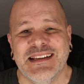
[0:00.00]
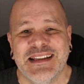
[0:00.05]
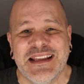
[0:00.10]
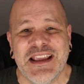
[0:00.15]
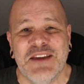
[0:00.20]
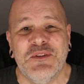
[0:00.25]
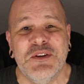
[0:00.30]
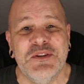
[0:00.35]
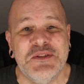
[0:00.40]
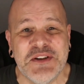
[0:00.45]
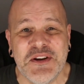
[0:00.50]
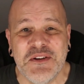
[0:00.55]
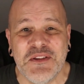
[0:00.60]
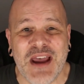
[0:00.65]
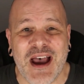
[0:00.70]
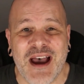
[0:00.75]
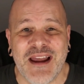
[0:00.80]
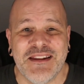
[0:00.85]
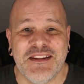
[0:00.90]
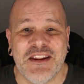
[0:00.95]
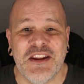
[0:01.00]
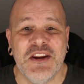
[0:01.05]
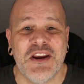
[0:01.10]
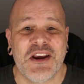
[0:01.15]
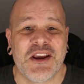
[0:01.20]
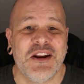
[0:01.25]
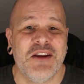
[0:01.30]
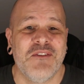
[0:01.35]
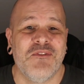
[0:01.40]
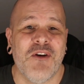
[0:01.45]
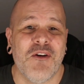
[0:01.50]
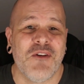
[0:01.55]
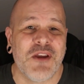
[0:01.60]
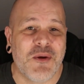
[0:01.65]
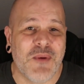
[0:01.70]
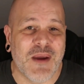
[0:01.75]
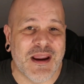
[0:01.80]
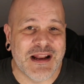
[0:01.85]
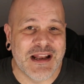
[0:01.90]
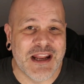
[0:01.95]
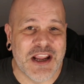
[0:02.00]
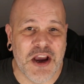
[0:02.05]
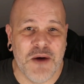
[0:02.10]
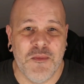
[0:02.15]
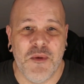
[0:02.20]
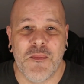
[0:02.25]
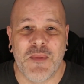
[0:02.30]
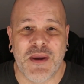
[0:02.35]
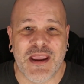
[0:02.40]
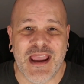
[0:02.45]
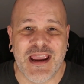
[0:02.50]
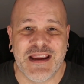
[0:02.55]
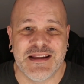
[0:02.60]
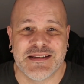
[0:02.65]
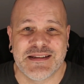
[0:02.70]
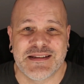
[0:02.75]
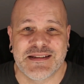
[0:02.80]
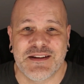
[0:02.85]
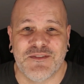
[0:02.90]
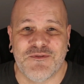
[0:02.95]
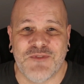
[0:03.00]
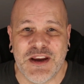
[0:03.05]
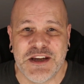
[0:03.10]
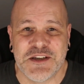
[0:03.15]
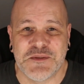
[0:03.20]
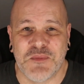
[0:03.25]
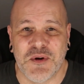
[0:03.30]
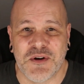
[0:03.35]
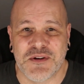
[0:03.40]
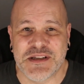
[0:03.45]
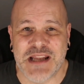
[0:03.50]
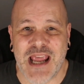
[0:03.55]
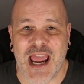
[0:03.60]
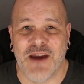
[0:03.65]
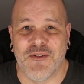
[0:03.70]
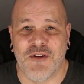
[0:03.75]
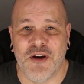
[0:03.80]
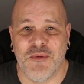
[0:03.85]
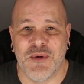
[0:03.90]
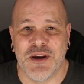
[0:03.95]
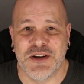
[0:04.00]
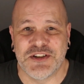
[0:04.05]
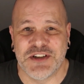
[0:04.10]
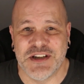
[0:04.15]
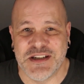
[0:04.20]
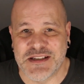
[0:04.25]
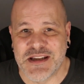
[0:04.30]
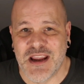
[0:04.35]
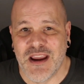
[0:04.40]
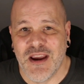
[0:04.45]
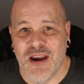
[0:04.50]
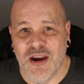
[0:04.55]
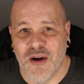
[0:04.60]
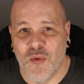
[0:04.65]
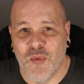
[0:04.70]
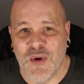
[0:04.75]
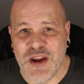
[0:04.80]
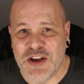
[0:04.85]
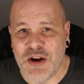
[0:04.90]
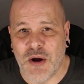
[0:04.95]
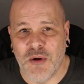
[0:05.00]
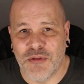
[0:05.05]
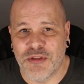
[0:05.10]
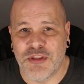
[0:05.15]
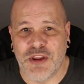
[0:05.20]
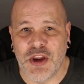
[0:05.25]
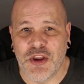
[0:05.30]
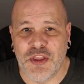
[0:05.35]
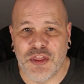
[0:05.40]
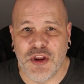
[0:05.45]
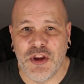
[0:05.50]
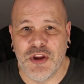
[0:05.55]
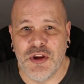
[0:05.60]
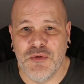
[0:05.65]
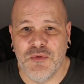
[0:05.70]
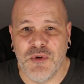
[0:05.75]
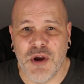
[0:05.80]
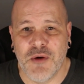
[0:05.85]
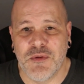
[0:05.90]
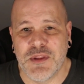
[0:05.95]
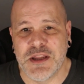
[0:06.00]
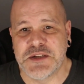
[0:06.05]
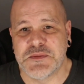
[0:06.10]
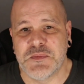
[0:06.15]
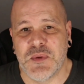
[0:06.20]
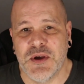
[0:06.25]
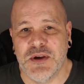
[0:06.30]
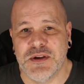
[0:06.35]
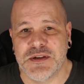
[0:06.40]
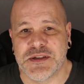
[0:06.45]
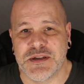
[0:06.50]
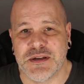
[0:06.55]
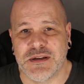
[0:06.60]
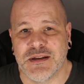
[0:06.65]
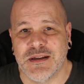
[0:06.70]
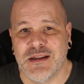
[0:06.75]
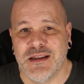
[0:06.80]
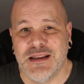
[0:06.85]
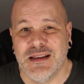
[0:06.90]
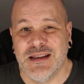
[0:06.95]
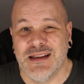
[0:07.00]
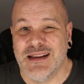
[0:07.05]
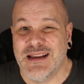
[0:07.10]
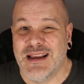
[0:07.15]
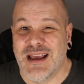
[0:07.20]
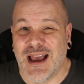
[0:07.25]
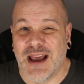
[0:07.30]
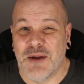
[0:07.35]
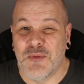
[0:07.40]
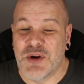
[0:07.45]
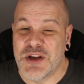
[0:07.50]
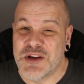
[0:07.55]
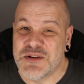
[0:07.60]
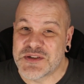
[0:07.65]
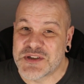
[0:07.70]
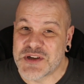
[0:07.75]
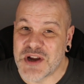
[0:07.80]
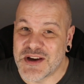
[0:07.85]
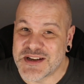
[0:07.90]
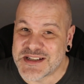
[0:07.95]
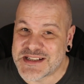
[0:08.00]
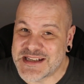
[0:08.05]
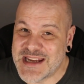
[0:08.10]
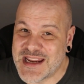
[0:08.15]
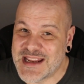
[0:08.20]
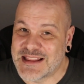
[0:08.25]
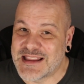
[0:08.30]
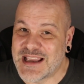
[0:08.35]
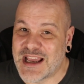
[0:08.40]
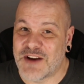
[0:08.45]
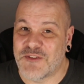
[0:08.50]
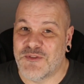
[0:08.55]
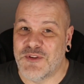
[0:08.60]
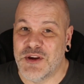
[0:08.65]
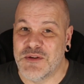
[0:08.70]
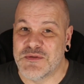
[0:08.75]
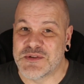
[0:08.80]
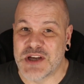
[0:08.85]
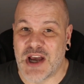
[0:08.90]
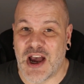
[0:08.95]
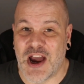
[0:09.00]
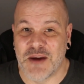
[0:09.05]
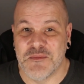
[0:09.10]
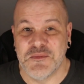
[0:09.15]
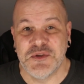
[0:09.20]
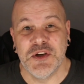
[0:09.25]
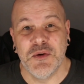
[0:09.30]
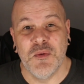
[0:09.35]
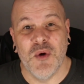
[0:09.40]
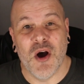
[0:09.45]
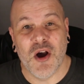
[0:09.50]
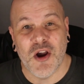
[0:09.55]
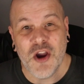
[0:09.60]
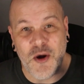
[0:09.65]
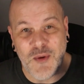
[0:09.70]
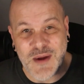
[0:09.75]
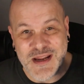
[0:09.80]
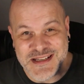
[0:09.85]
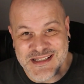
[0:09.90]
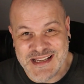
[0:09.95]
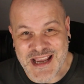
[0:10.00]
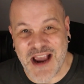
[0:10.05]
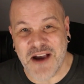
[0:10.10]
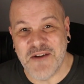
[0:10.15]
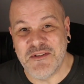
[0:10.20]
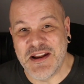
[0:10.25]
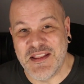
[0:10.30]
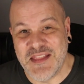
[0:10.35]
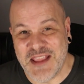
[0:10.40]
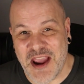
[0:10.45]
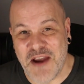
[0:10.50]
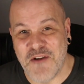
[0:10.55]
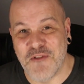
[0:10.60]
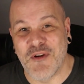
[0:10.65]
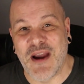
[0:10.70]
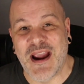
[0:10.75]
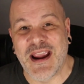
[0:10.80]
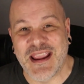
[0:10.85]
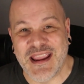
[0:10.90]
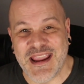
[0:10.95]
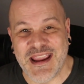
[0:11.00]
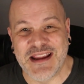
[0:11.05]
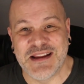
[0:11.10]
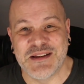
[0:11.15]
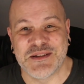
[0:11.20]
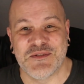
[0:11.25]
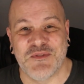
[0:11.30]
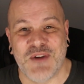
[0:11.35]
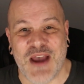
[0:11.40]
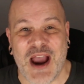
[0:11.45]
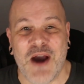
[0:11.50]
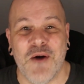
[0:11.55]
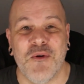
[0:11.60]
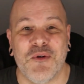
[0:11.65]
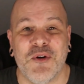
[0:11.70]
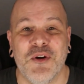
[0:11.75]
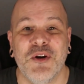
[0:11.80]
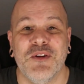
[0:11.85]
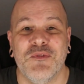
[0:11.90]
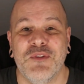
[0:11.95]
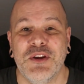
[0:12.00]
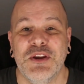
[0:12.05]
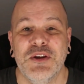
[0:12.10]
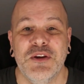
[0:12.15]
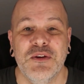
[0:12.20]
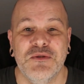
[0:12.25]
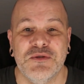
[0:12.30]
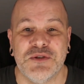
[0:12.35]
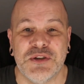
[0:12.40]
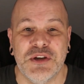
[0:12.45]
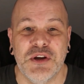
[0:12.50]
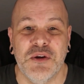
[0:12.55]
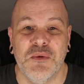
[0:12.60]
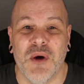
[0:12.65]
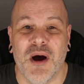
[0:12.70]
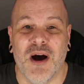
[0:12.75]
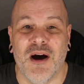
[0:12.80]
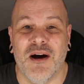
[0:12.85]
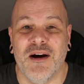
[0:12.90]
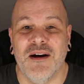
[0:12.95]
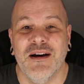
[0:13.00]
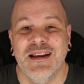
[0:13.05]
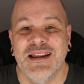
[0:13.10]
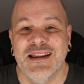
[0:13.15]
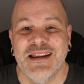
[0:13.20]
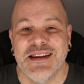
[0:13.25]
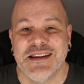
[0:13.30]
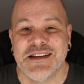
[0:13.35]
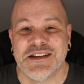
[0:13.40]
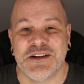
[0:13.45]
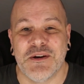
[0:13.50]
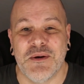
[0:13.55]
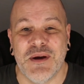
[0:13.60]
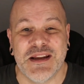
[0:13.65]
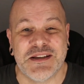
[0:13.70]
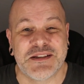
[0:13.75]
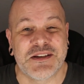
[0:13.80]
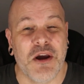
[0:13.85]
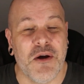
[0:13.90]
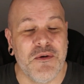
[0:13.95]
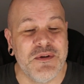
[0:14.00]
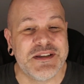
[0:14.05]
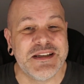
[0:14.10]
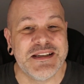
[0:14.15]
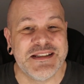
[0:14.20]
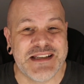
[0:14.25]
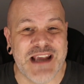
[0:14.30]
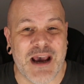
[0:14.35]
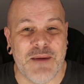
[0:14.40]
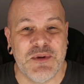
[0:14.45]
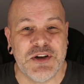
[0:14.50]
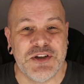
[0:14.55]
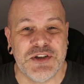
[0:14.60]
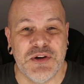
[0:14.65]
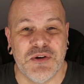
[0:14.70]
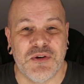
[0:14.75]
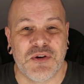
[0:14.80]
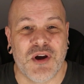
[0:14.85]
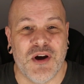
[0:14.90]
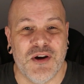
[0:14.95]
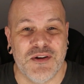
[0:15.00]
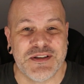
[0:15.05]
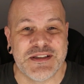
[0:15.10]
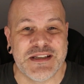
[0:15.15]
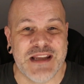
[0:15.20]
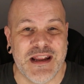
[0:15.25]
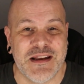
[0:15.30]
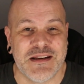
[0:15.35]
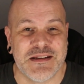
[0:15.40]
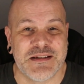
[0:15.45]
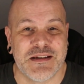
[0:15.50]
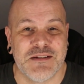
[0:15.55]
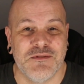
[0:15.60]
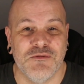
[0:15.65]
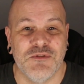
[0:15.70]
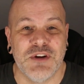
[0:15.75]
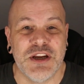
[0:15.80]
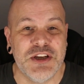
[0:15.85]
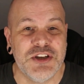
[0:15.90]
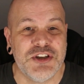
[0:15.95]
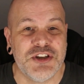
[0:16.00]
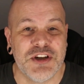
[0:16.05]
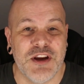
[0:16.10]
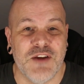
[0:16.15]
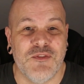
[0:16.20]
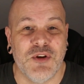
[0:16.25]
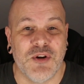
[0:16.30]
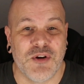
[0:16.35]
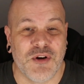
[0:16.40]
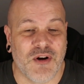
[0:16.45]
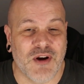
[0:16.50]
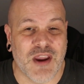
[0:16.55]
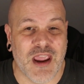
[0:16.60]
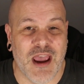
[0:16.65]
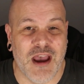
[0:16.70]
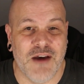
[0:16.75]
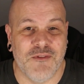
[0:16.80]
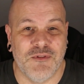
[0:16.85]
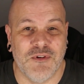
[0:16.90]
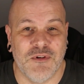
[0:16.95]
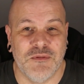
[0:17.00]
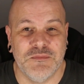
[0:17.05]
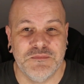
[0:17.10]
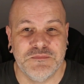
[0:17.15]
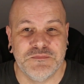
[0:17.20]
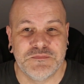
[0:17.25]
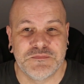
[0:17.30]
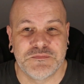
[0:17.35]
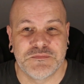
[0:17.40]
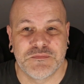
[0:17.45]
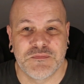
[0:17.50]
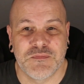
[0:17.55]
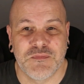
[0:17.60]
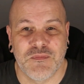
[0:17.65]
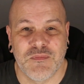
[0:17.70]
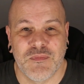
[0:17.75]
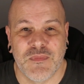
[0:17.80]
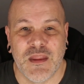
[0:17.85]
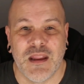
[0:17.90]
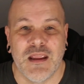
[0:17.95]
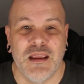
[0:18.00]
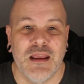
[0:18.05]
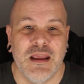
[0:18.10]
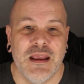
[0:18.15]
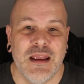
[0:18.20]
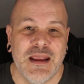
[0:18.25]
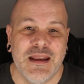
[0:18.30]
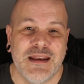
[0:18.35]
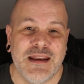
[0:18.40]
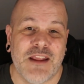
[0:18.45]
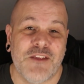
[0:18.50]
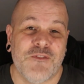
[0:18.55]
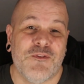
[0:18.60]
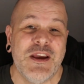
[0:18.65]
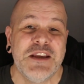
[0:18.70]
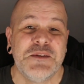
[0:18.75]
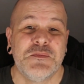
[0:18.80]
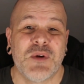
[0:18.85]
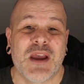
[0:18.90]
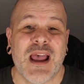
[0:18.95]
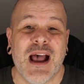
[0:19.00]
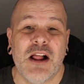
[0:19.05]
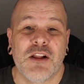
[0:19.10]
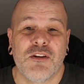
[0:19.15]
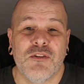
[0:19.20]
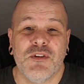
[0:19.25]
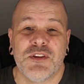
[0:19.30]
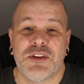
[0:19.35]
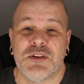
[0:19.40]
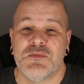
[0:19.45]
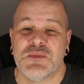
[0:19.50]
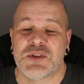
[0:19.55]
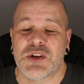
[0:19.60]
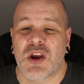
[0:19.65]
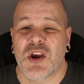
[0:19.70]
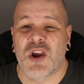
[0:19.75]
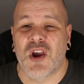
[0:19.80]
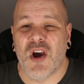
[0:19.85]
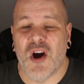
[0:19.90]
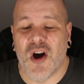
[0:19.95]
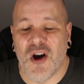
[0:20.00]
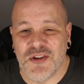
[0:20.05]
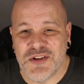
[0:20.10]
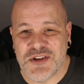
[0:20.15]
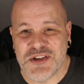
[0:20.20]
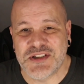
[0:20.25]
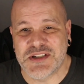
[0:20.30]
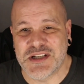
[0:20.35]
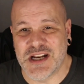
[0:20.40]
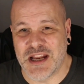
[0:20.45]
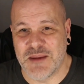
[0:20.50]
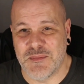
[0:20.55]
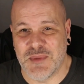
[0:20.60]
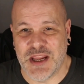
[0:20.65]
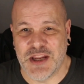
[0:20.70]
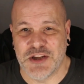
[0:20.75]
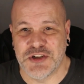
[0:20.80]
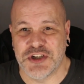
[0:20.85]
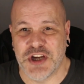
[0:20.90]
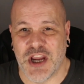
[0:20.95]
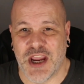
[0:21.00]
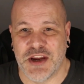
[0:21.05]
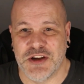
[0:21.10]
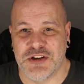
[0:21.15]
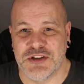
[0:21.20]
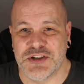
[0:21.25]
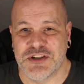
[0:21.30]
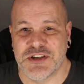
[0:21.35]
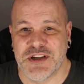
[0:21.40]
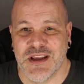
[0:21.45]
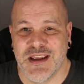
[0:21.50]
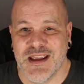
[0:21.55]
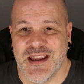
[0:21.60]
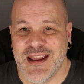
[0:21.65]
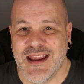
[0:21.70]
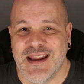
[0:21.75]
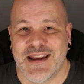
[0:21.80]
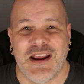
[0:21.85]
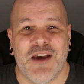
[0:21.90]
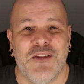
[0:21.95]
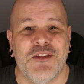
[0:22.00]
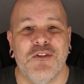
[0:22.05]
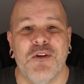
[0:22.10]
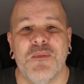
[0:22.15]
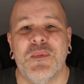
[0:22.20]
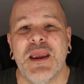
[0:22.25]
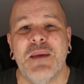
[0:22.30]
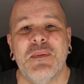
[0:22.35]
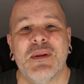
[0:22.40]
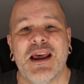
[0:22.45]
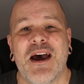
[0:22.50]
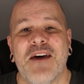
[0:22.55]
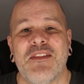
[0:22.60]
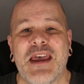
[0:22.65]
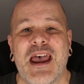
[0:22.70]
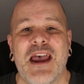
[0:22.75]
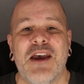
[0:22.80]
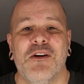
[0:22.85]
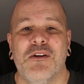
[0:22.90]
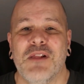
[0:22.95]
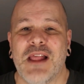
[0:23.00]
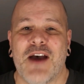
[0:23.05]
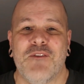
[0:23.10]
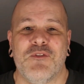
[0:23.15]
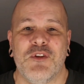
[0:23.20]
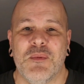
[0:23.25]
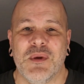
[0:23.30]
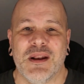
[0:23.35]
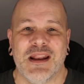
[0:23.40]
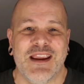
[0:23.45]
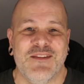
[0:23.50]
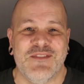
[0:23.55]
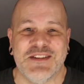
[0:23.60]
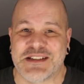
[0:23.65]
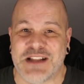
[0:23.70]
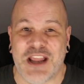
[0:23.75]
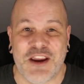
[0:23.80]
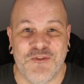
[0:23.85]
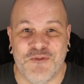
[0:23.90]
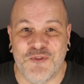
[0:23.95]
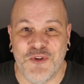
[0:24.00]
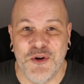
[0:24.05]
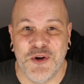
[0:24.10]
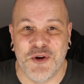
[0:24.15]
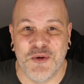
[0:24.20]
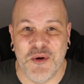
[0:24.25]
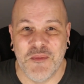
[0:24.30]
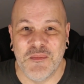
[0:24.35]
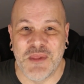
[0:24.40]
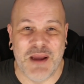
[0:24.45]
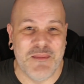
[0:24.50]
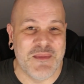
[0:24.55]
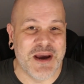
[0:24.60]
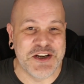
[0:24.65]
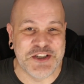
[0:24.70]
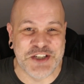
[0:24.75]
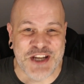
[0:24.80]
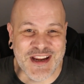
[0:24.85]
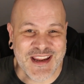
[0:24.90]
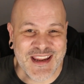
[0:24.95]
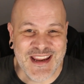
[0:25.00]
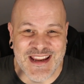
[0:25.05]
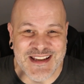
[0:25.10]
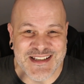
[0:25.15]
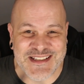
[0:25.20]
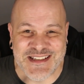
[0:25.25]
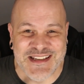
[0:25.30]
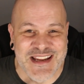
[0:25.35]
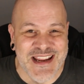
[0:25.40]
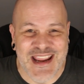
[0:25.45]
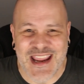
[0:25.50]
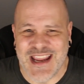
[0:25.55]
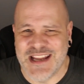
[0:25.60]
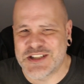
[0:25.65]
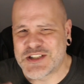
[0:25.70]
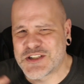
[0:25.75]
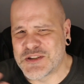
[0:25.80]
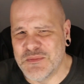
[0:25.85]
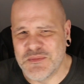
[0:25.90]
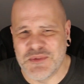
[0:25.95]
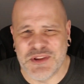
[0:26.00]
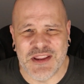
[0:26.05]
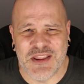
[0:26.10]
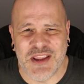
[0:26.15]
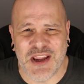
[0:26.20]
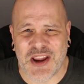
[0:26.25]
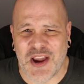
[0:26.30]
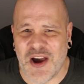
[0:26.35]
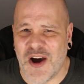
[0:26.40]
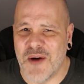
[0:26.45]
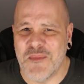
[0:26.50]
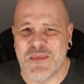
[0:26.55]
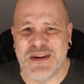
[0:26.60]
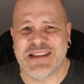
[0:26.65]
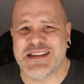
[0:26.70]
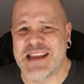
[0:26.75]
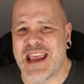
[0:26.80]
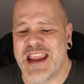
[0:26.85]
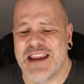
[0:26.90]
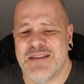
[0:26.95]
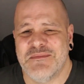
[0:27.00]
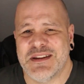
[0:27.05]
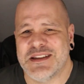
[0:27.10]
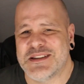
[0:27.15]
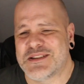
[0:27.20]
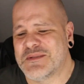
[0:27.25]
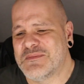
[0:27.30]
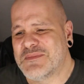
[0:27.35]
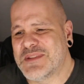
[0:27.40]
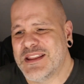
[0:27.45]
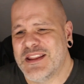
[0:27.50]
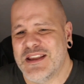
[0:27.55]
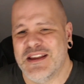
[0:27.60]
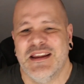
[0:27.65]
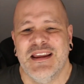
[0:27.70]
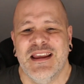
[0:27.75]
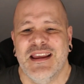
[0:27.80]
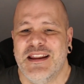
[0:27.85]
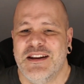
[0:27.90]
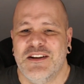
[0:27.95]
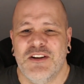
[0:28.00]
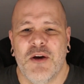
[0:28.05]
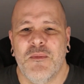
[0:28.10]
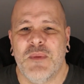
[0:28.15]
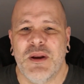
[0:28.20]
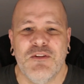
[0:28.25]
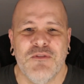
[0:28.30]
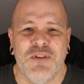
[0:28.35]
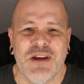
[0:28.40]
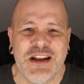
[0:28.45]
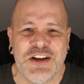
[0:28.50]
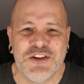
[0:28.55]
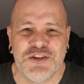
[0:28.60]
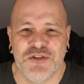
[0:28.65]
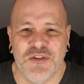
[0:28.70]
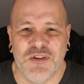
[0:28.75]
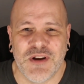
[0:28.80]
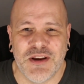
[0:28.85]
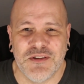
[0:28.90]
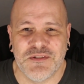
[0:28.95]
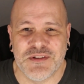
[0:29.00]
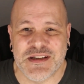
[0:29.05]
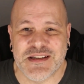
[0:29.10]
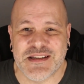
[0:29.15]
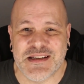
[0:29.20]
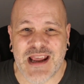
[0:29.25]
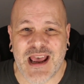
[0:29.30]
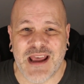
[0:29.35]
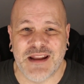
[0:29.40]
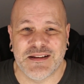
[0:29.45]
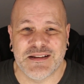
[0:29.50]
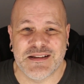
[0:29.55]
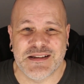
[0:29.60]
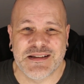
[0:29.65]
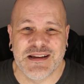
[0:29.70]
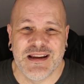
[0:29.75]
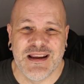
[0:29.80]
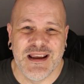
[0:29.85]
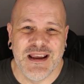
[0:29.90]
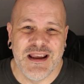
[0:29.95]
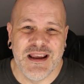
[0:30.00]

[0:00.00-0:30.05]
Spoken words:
If you do that, then you're going to very quickly come up against Facebook's error, which is we don't think that you know this person. And when you start seeing that a few times, you are going down in their rankings of how good of a user you are. So it's going to damage your content reach if you're not careful. Now, the Facebook algorithm's constantly being changed. Now, there are people out there who will have you believe it's like voodoo and black magic. It's something that can't be tamed. It's something that nobody really truly understands.